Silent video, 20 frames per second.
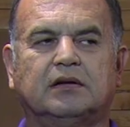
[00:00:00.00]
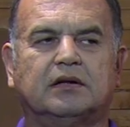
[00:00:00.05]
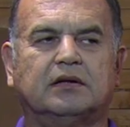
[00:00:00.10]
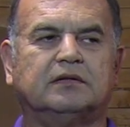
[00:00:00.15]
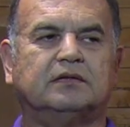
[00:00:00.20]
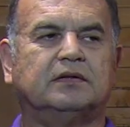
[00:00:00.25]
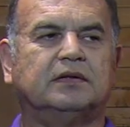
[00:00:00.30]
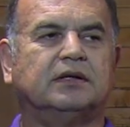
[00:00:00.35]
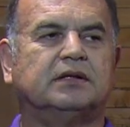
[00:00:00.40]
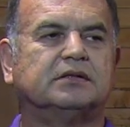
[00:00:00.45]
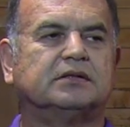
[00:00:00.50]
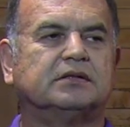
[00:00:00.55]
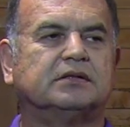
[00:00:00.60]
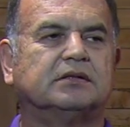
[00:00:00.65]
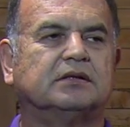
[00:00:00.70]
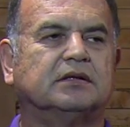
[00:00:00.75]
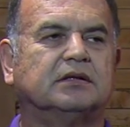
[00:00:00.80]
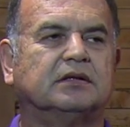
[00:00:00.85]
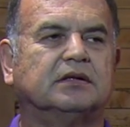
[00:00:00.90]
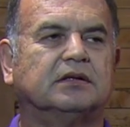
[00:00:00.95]
lot of this
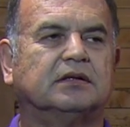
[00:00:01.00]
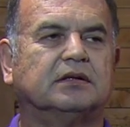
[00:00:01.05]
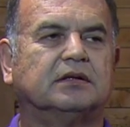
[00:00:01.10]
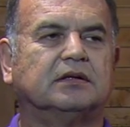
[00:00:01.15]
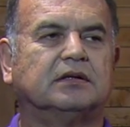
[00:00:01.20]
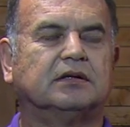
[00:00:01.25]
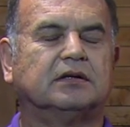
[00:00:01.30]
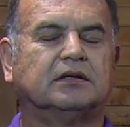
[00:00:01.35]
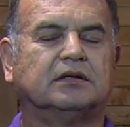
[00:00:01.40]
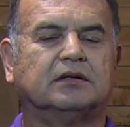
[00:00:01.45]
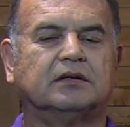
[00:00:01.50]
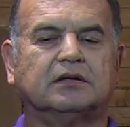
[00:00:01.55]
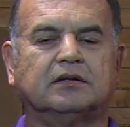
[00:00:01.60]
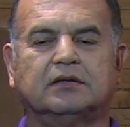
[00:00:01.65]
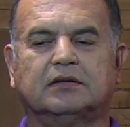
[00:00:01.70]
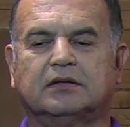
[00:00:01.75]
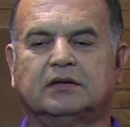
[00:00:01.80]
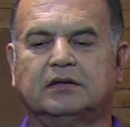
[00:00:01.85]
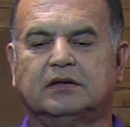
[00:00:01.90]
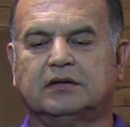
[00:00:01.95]

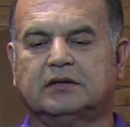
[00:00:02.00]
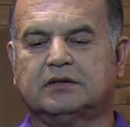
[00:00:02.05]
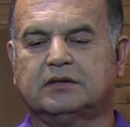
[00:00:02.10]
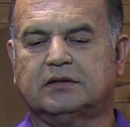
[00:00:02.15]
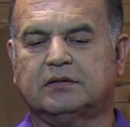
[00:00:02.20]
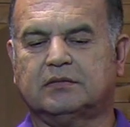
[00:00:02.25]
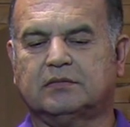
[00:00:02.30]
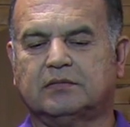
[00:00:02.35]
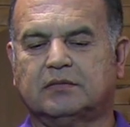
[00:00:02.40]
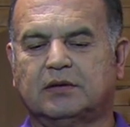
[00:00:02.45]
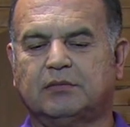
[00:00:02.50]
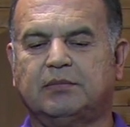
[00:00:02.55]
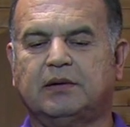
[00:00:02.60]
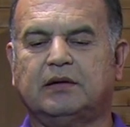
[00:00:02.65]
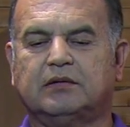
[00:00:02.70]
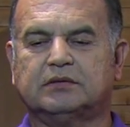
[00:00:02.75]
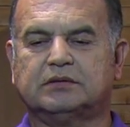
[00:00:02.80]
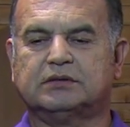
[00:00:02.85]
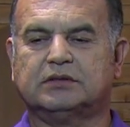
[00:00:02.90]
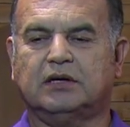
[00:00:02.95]
is uh, um,
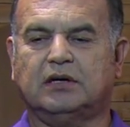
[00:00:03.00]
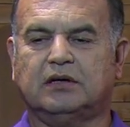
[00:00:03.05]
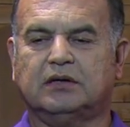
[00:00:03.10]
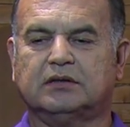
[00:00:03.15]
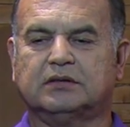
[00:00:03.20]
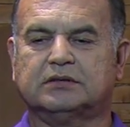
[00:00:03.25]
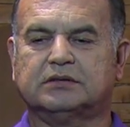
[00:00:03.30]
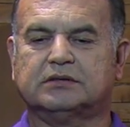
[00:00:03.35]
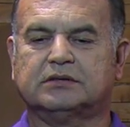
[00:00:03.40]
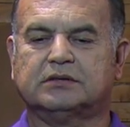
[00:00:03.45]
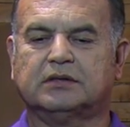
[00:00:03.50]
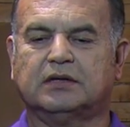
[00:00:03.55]
about songs.